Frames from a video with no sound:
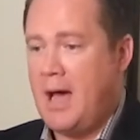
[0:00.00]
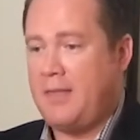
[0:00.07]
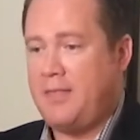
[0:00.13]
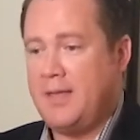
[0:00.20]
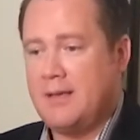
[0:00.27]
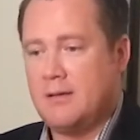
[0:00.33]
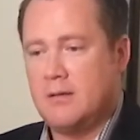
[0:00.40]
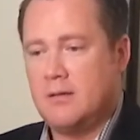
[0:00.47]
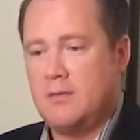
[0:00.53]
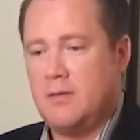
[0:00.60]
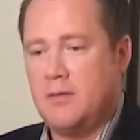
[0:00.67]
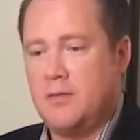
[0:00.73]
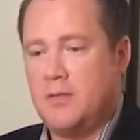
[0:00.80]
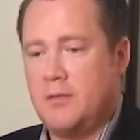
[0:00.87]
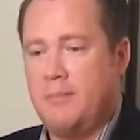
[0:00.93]
I think
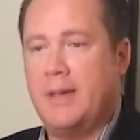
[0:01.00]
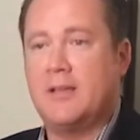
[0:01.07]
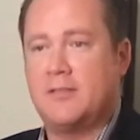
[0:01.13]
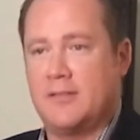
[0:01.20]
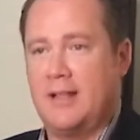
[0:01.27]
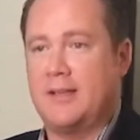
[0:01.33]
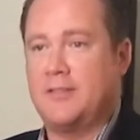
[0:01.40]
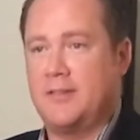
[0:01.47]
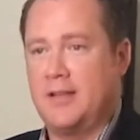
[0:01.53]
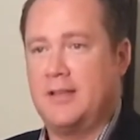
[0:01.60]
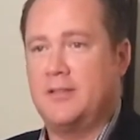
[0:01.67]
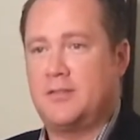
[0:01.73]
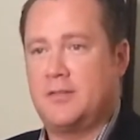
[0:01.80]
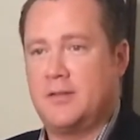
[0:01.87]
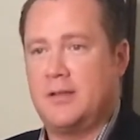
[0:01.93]
the biggest lesson
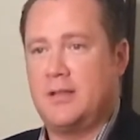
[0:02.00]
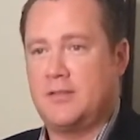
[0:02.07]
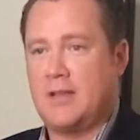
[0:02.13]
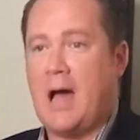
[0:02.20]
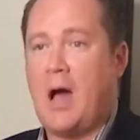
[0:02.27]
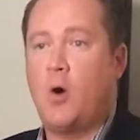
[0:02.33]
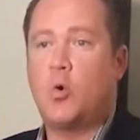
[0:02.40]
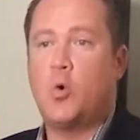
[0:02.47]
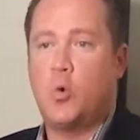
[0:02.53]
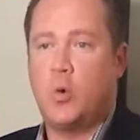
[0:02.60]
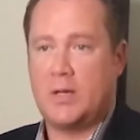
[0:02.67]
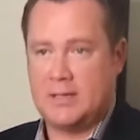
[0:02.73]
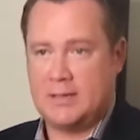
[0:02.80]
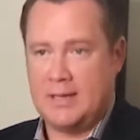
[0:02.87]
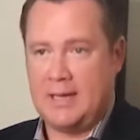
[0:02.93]
is how
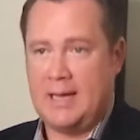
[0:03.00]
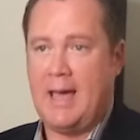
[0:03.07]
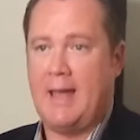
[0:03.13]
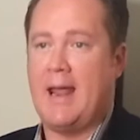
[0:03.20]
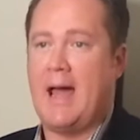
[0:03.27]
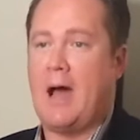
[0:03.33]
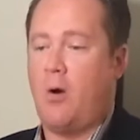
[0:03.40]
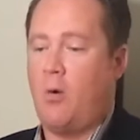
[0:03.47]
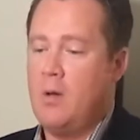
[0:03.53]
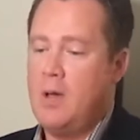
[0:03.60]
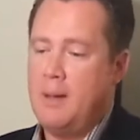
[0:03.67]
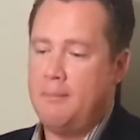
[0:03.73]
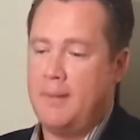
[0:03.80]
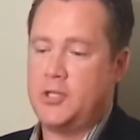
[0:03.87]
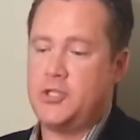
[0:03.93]
quickly and how
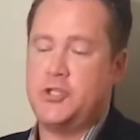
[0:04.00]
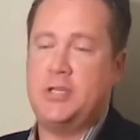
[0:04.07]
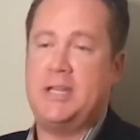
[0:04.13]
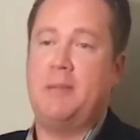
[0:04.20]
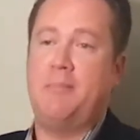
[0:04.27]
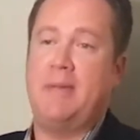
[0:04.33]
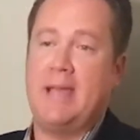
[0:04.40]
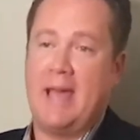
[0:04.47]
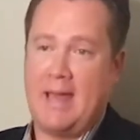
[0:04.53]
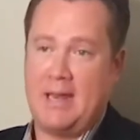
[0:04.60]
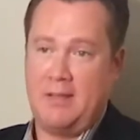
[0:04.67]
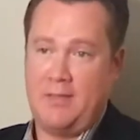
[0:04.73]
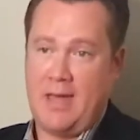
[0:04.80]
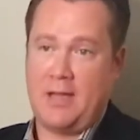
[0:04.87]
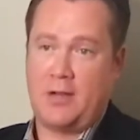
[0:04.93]
much you need to be
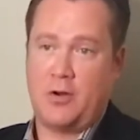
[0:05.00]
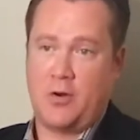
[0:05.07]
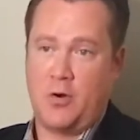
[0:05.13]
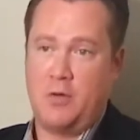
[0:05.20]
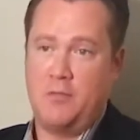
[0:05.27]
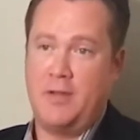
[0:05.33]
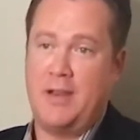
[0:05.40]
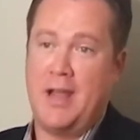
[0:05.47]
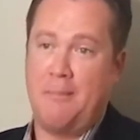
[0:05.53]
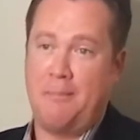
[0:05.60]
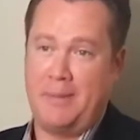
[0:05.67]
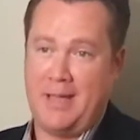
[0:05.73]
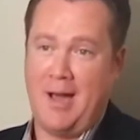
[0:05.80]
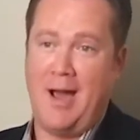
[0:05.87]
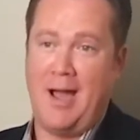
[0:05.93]
ahead of that curve and
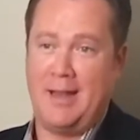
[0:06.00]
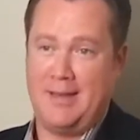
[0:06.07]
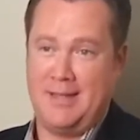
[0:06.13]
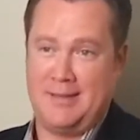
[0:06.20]
not behind